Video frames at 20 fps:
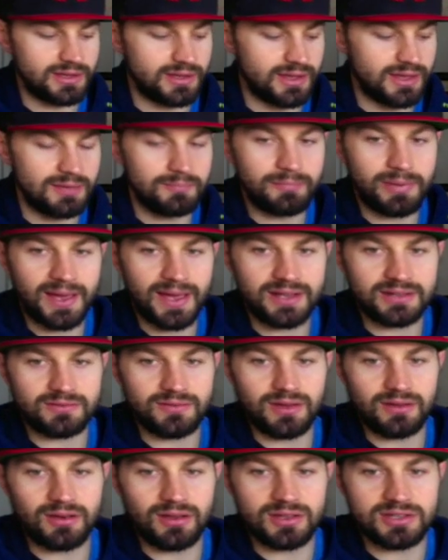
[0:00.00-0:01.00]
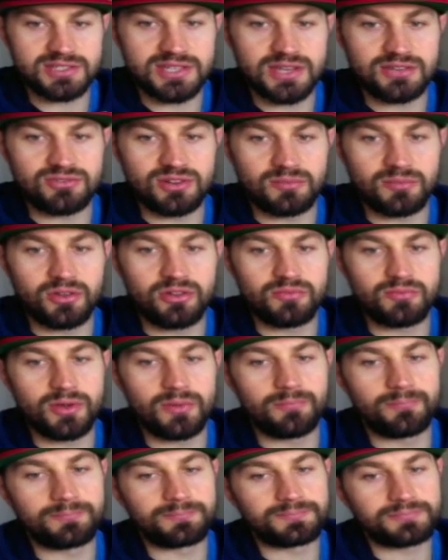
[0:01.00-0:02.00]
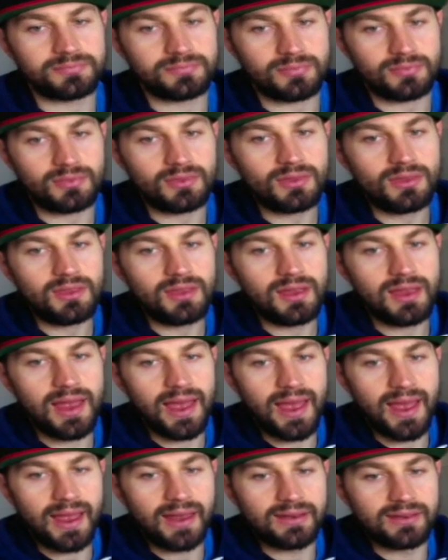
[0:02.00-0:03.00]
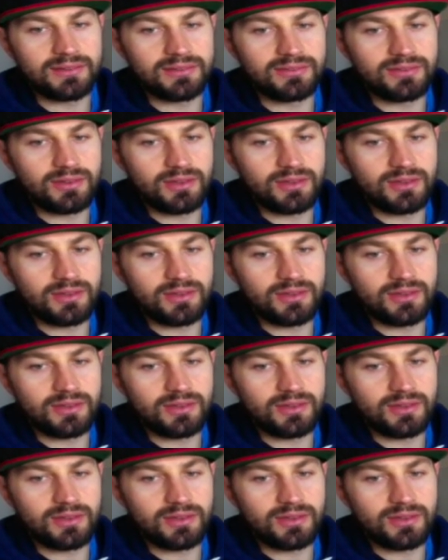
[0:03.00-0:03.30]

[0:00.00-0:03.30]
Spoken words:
impact, very low eccentric movement, and